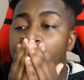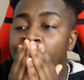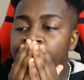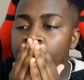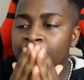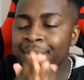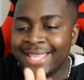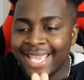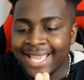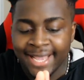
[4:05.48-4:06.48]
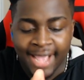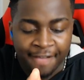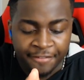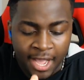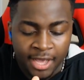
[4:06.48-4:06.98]
from the beginning,
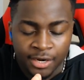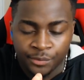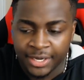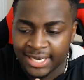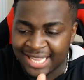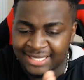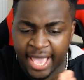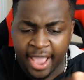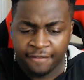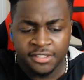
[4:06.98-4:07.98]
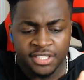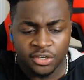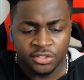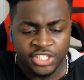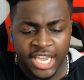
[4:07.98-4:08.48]
I've kind of realized that every
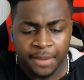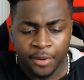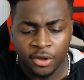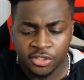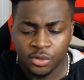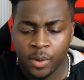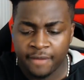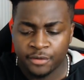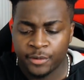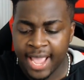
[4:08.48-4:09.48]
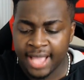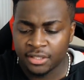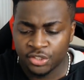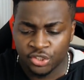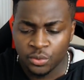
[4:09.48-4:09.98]
single Jake Paul song I've ever
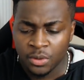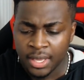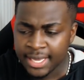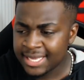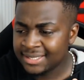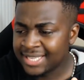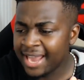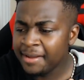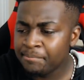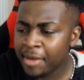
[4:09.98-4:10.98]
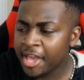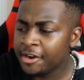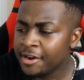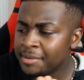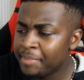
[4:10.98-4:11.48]
reacted to, he's getting
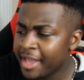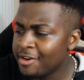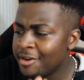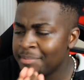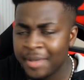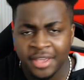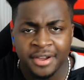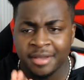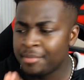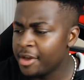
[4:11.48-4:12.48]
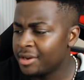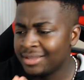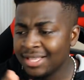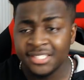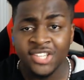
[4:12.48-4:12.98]
better and better and better and better.
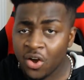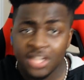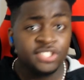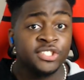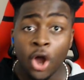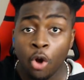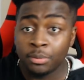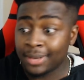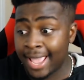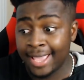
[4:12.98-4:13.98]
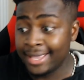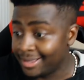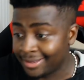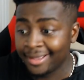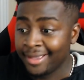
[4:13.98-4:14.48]
This song is dope. Like,